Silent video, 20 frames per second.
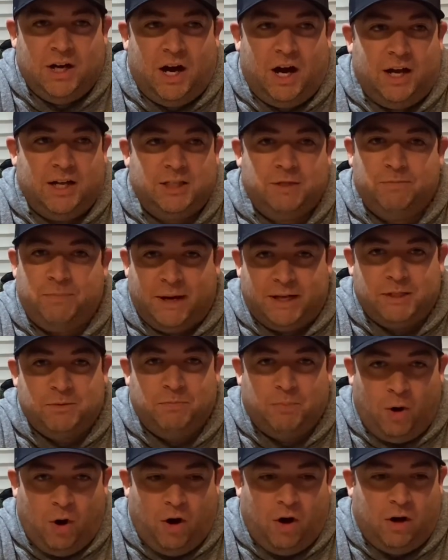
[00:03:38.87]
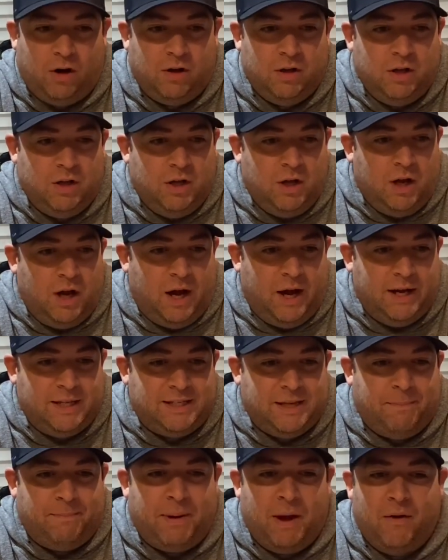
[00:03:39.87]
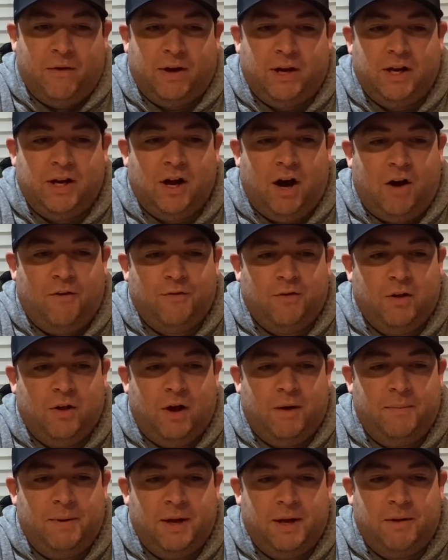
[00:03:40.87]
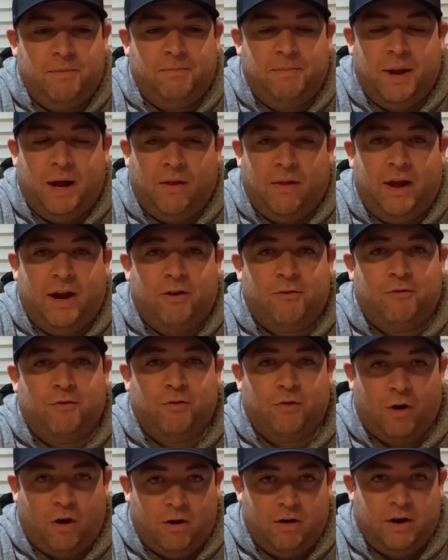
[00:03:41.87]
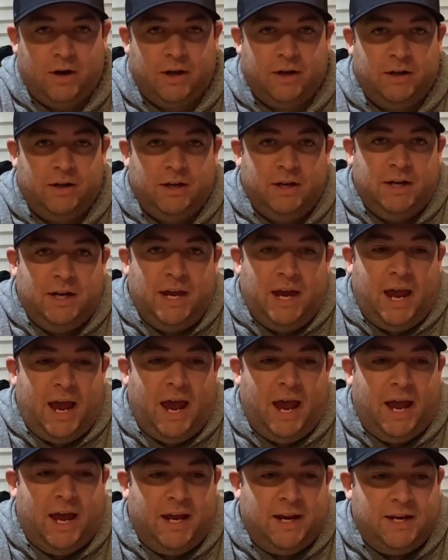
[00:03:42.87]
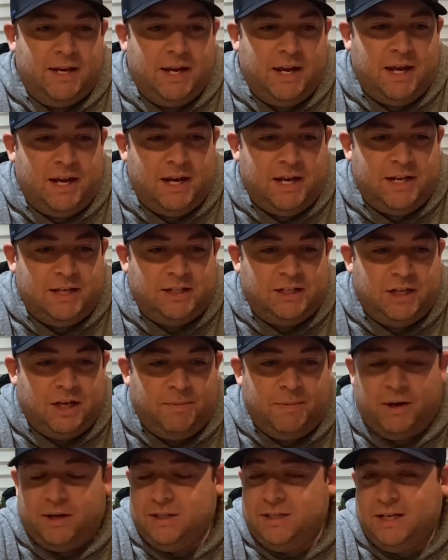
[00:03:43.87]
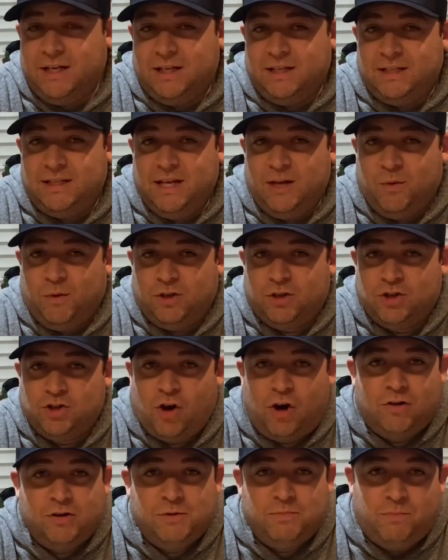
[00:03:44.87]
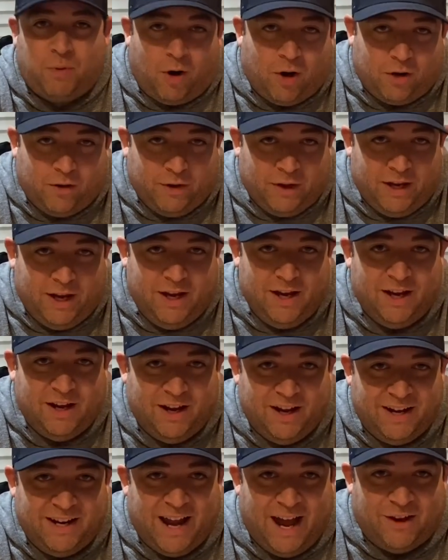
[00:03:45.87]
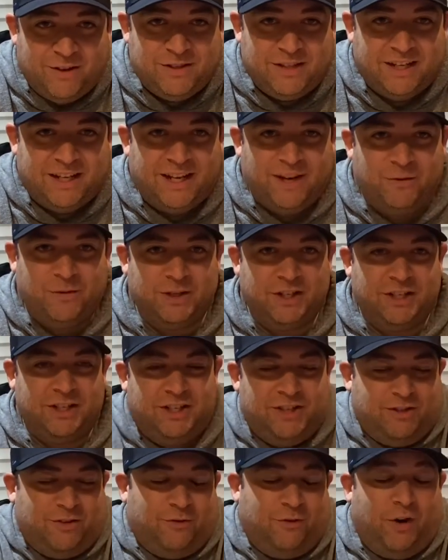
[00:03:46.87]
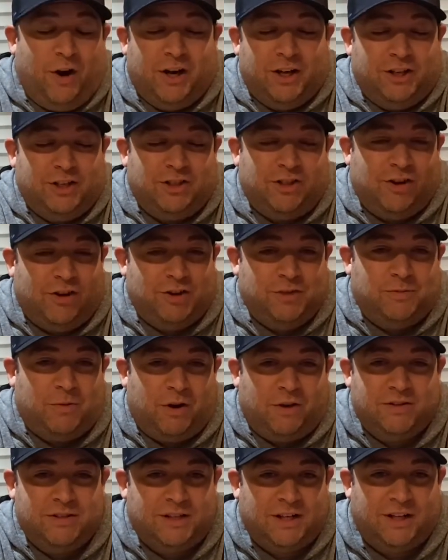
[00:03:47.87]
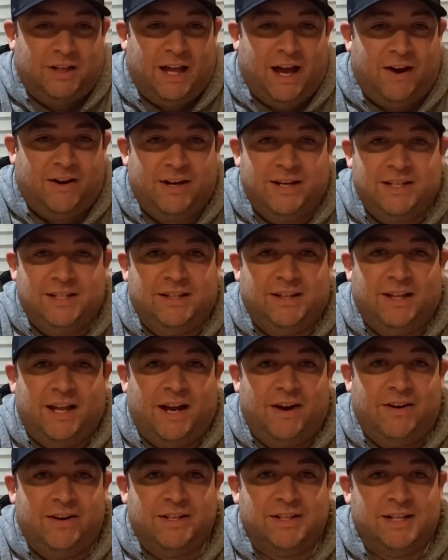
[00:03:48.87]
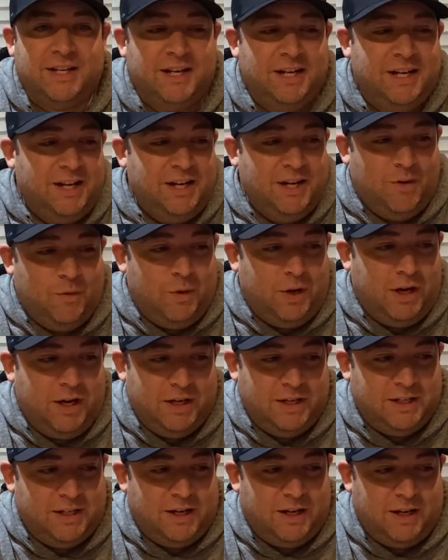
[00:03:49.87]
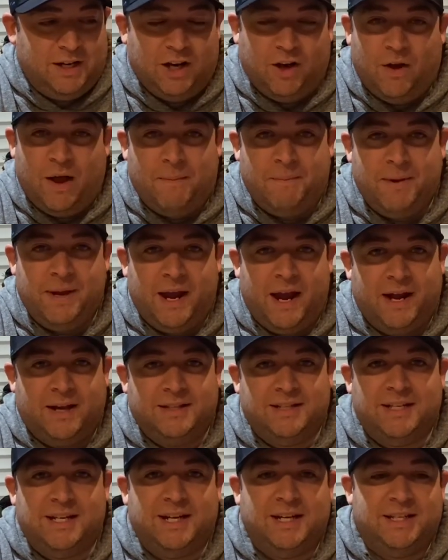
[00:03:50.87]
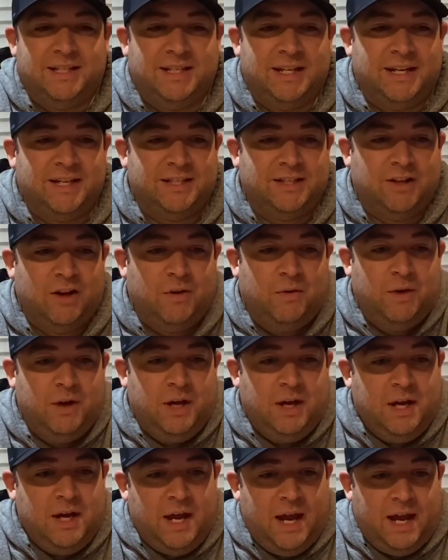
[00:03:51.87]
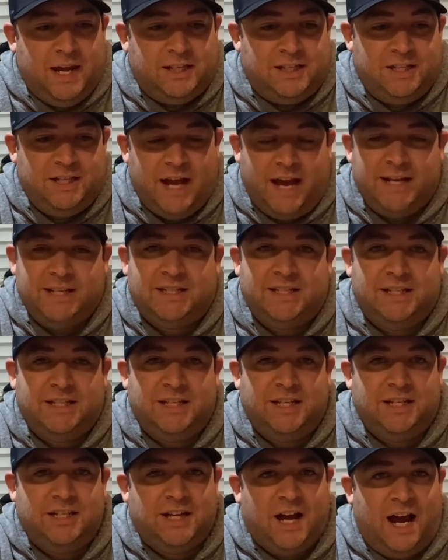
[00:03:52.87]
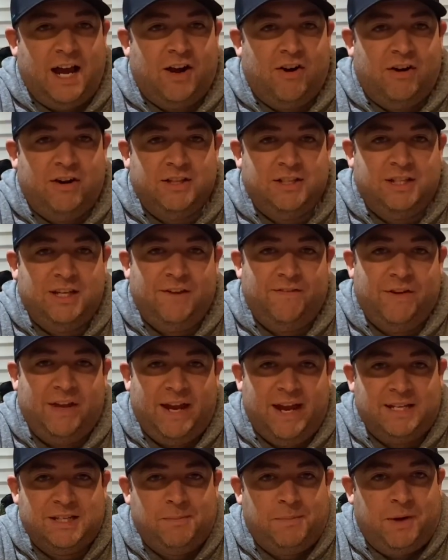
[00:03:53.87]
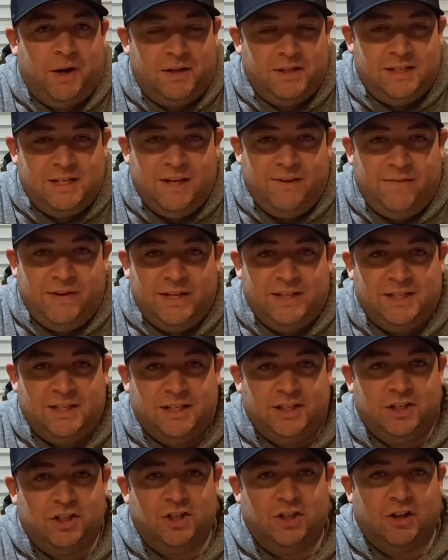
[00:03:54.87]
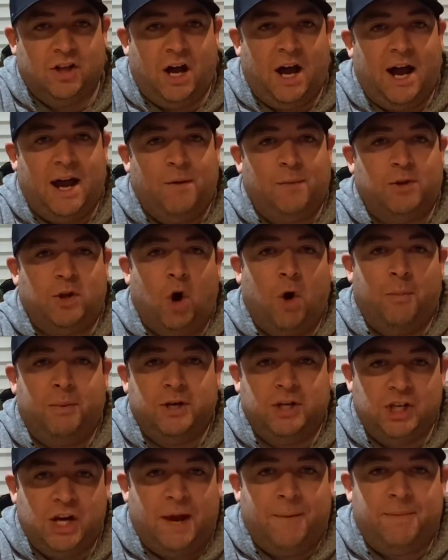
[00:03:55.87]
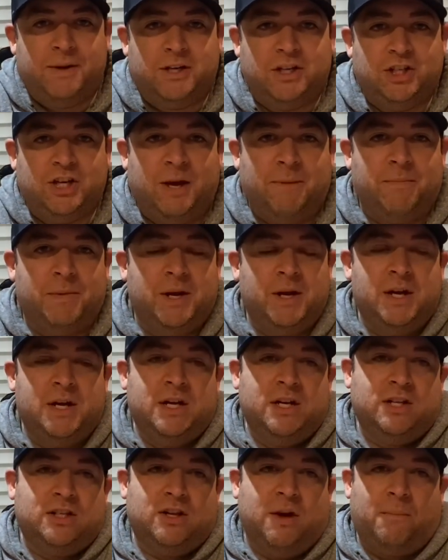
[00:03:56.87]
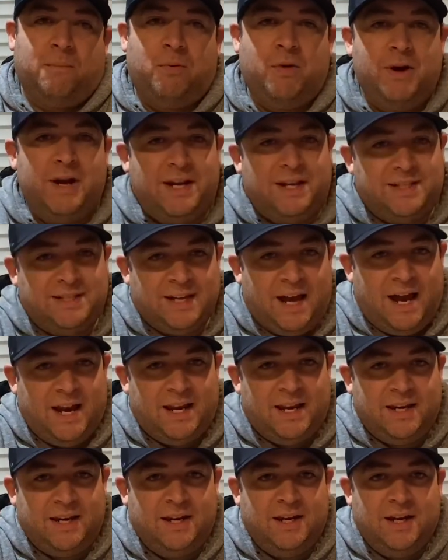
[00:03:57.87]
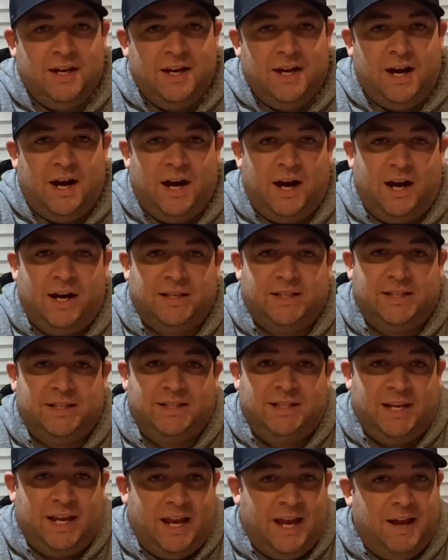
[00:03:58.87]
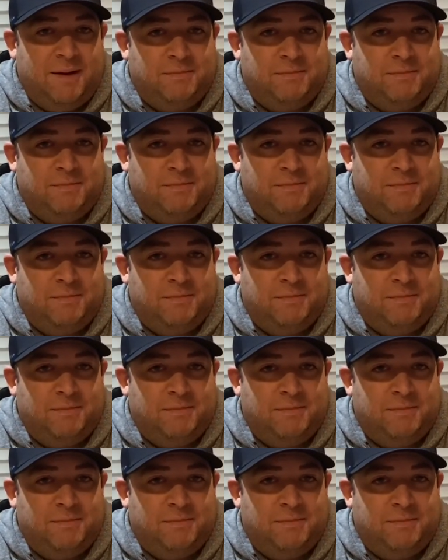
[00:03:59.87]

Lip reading: It's best ball. It's at Pelican Golf Club in Bel Air, Florida, and it is going to be on TNT with Charles Barkley announcing it, which is just fun because Charles Barkley's a clown and he's hilarious when he does NBA on TNT. So it's nice to see Tiger on TV. He hasn't been on TV since July with the Open Championship, so I'm pretty excited to see him.